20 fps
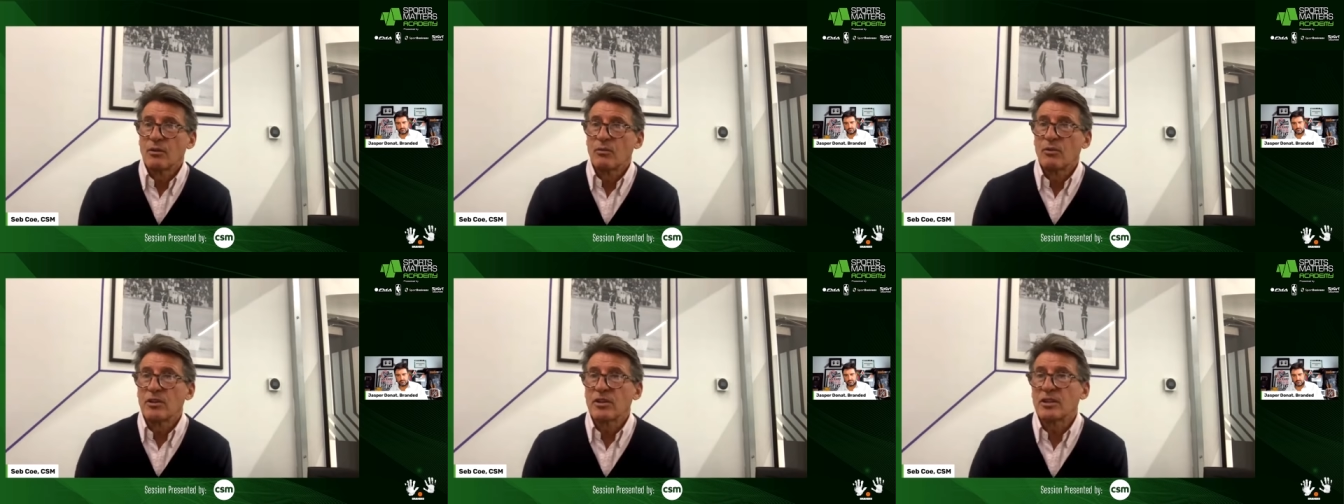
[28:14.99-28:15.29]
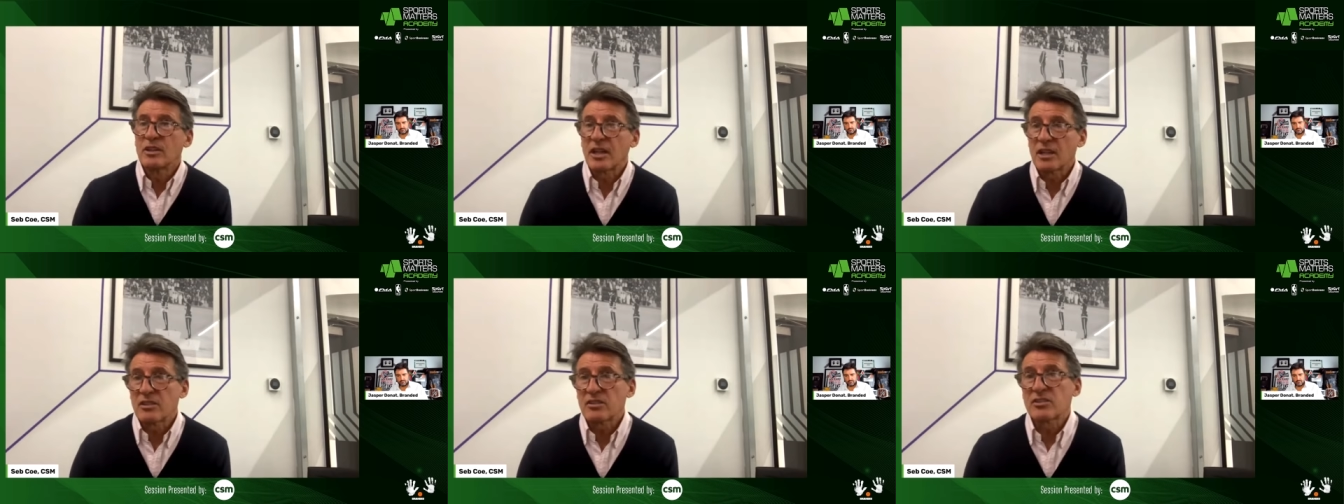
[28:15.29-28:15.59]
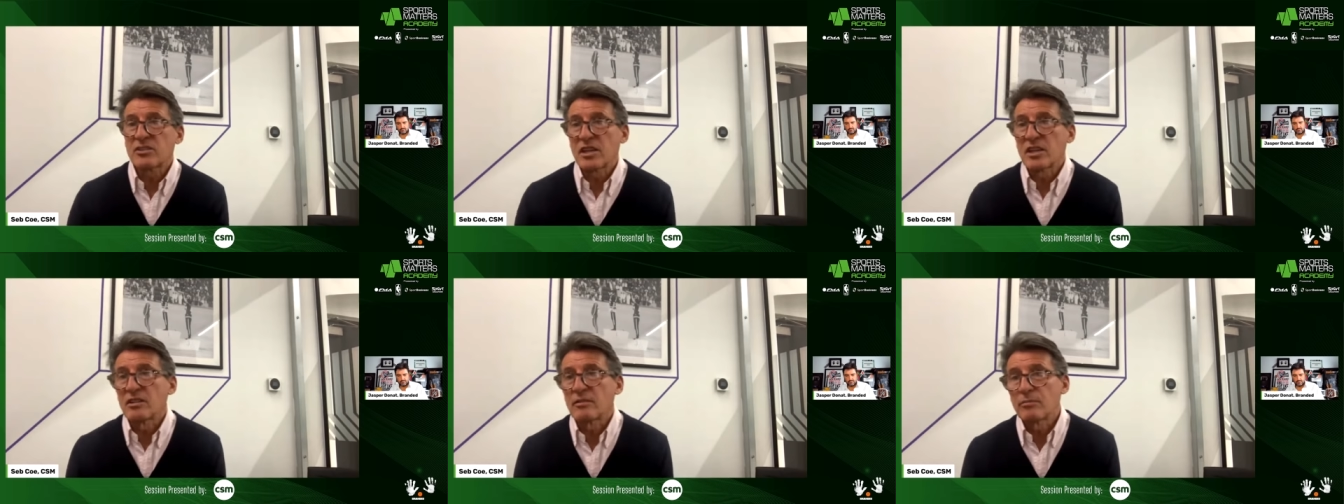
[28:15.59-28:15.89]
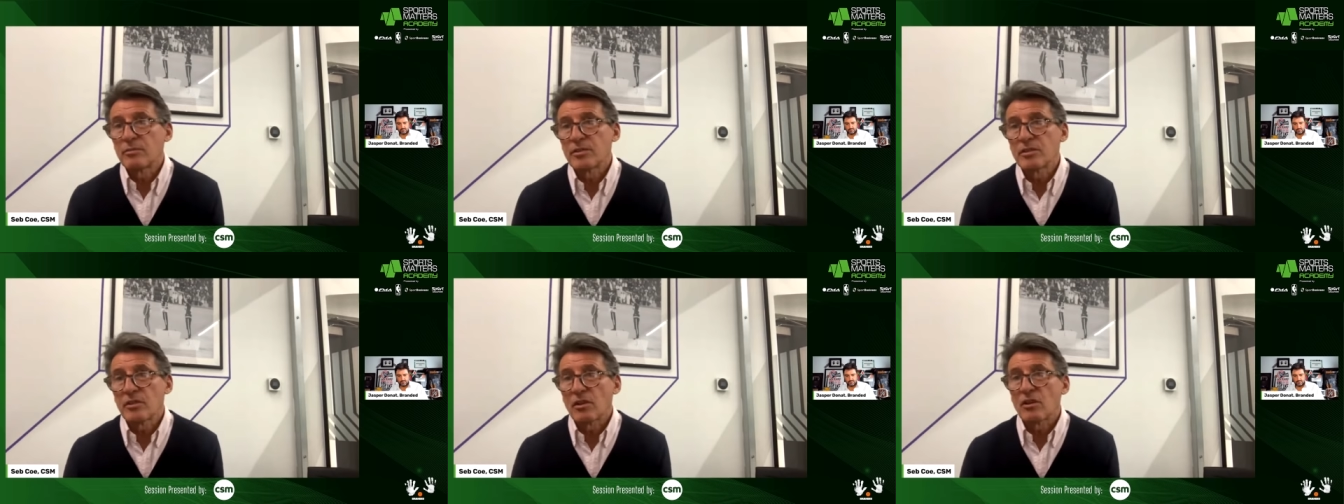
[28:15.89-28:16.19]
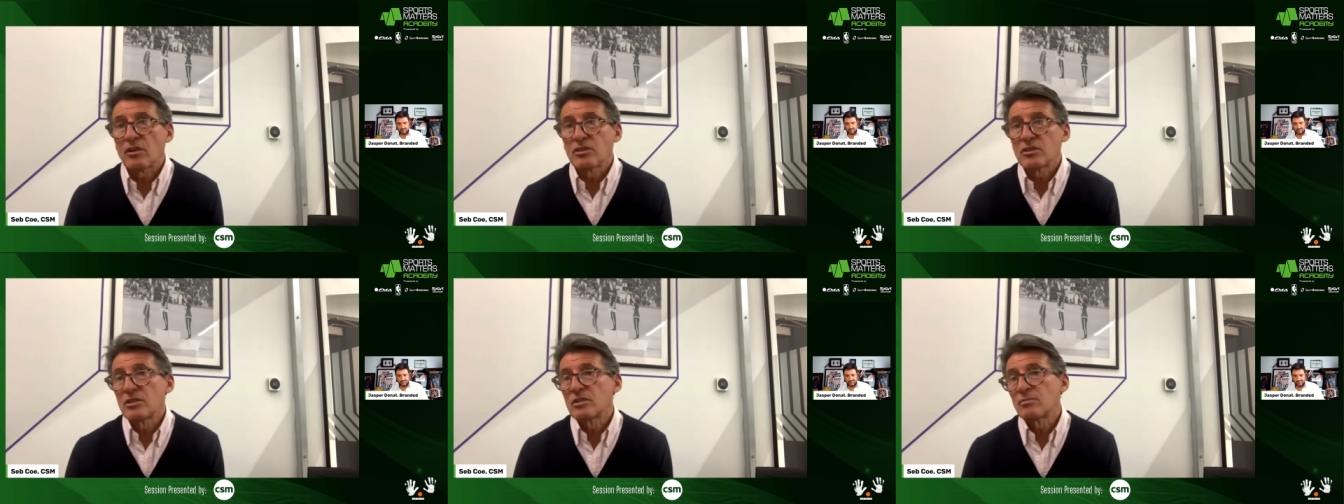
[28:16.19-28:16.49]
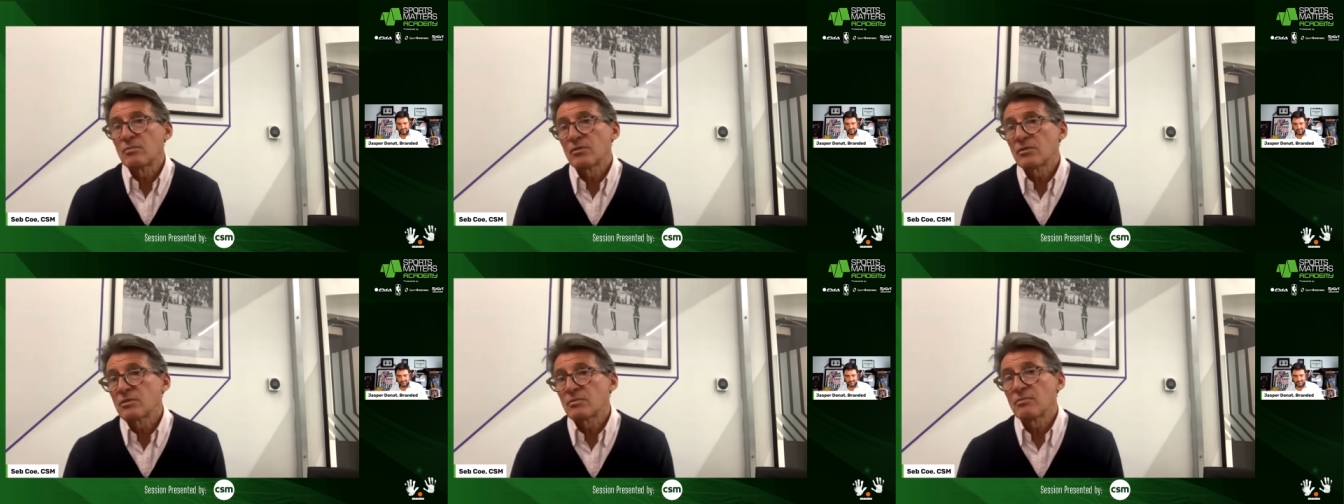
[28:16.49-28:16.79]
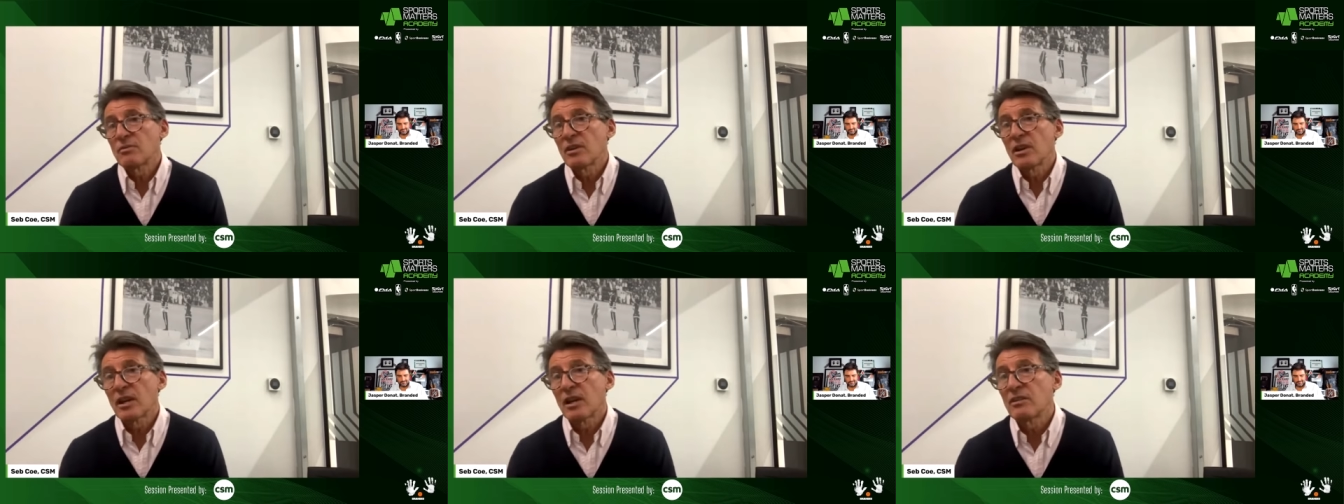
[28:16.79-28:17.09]
with another set of pathologies because
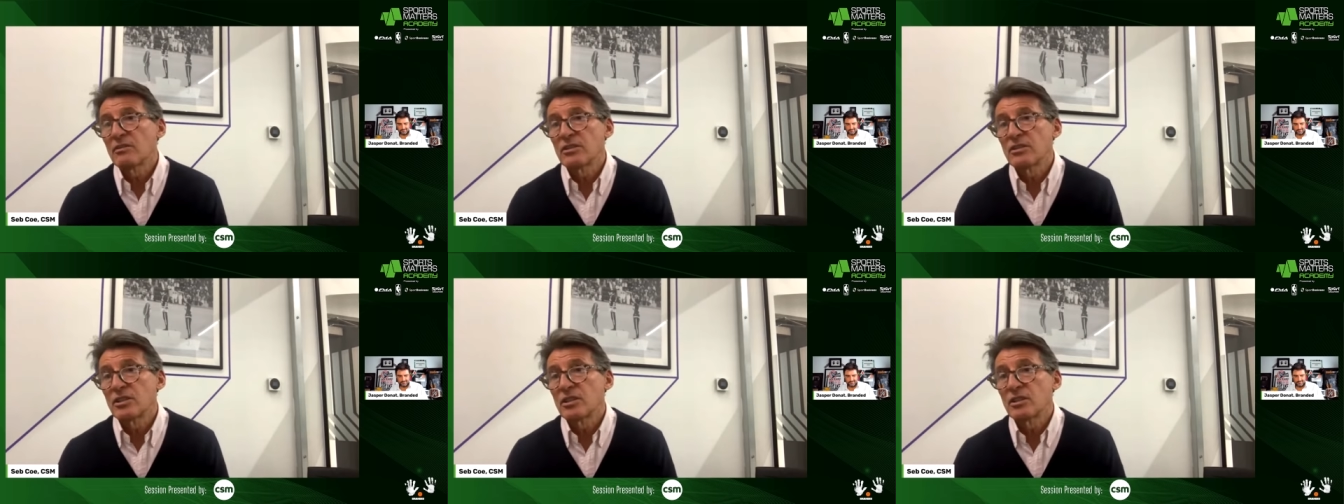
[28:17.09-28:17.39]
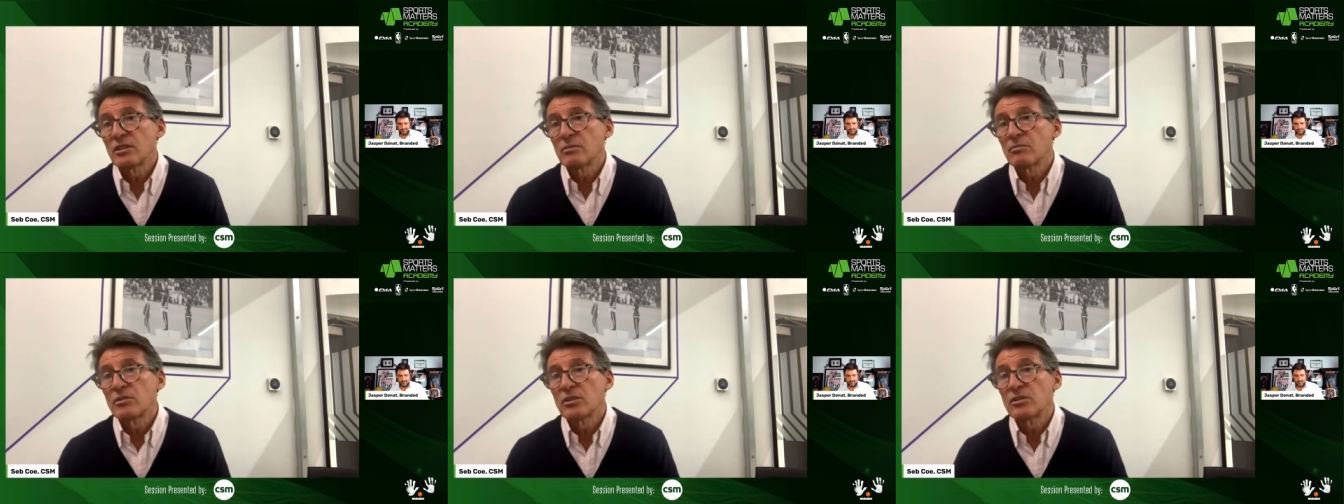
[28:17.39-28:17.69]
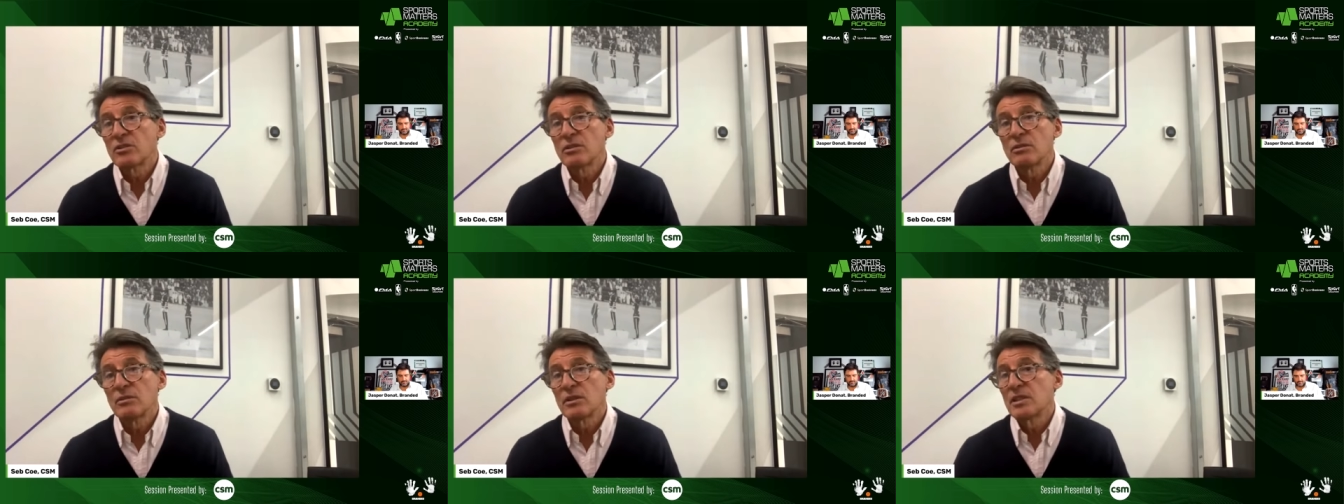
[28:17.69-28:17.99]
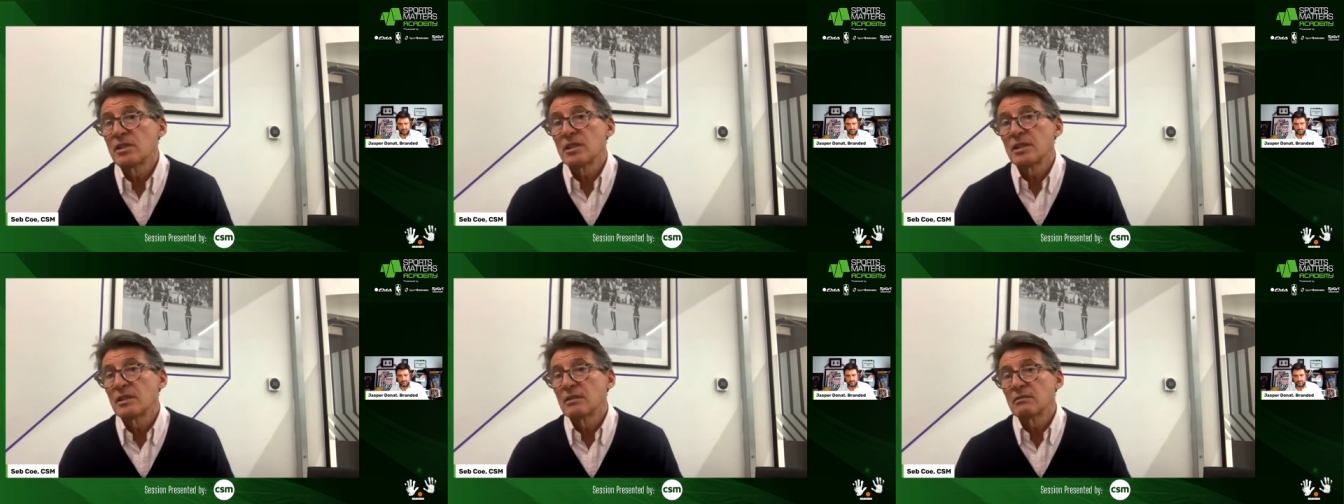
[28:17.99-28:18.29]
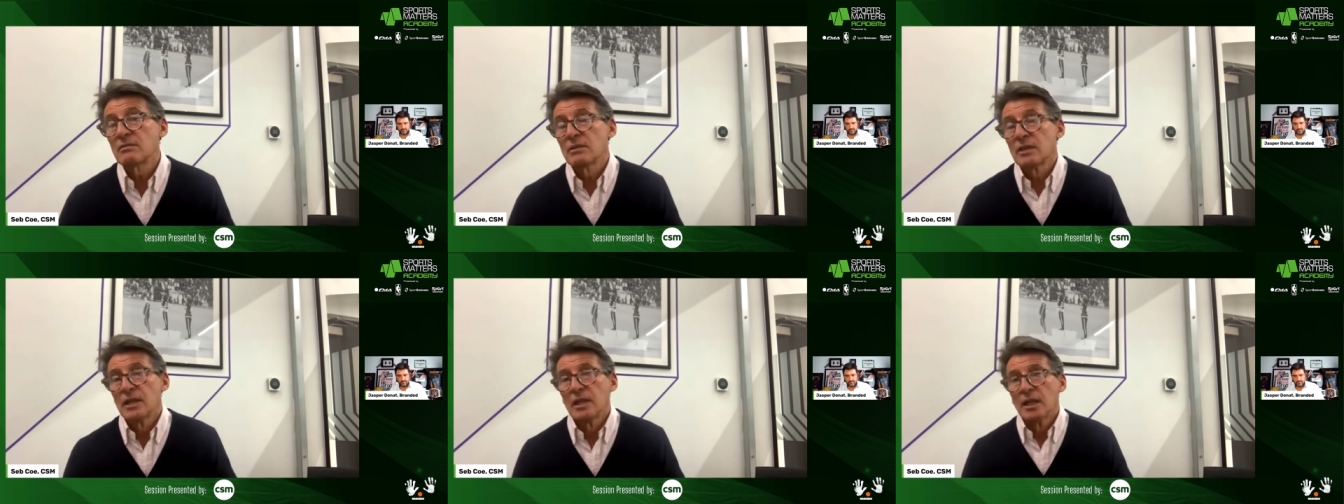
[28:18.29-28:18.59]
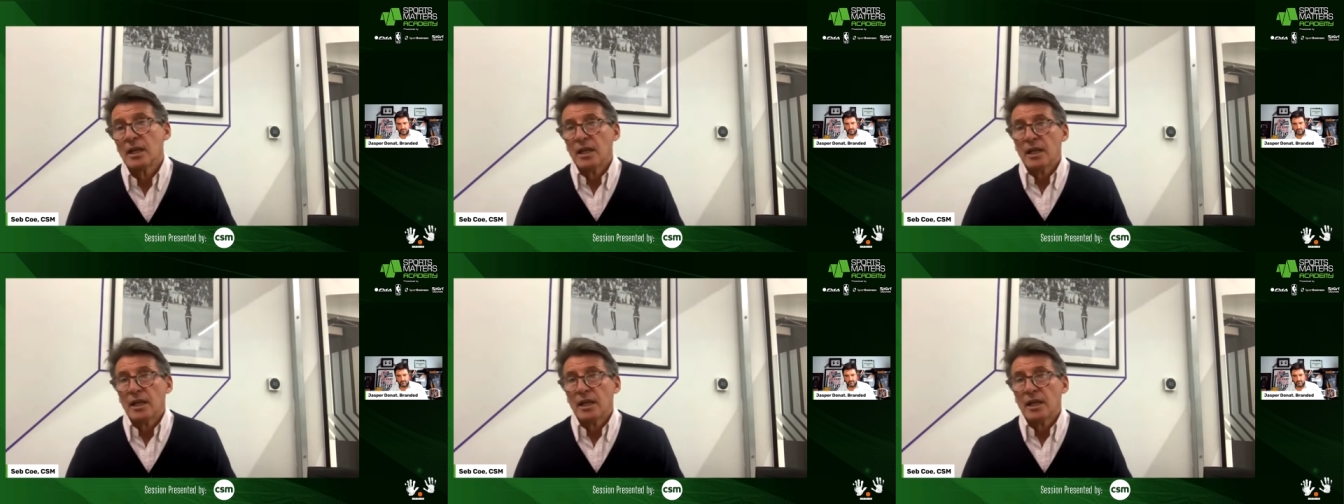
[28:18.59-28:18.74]
we're encouraging them to do it in